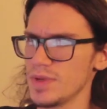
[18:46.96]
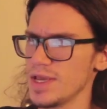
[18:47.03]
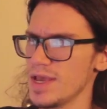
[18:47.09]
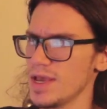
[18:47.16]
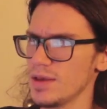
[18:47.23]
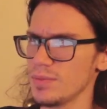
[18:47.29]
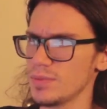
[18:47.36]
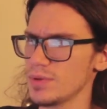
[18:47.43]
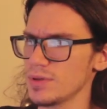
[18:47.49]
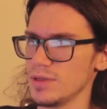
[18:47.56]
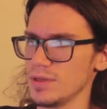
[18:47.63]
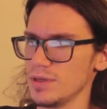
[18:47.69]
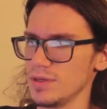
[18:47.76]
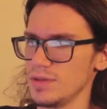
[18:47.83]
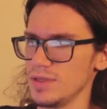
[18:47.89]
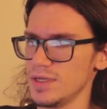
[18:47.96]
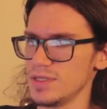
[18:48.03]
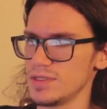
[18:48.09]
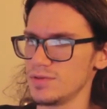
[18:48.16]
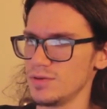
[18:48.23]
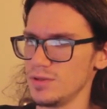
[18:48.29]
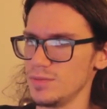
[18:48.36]
cap. That
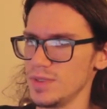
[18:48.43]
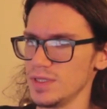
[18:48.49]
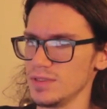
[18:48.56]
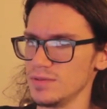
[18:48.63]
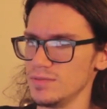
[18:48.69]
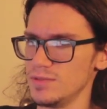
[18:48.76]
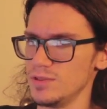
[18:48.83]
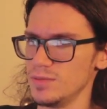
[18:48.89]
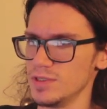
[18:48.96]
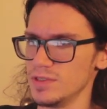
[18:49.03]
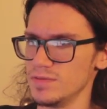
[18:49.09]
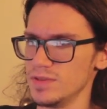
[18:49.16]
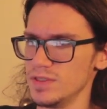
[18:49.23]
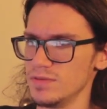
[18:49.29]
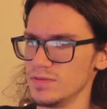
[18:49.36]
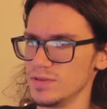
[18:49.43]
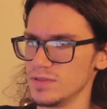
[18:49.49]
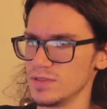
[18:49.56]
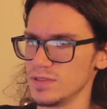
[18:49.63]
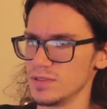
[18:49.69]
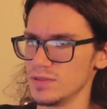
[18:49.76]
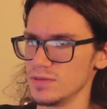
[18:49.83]
doesn't really make too much of a
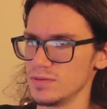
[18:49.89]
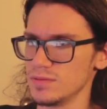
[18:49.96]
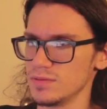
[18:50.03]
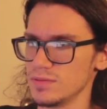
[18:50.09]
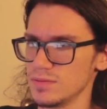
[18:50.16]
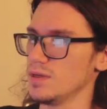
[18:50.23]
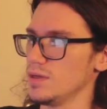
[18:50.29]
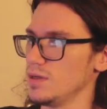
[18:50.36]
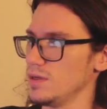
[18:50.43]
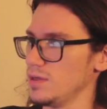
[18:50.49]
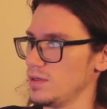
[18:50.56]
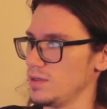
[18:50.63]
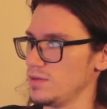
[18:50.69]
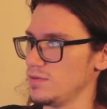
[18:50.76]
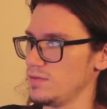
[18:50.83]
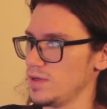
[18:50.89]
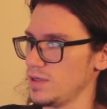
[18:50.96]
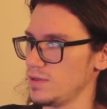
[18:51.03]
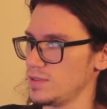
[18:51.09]
difference though. All right, the final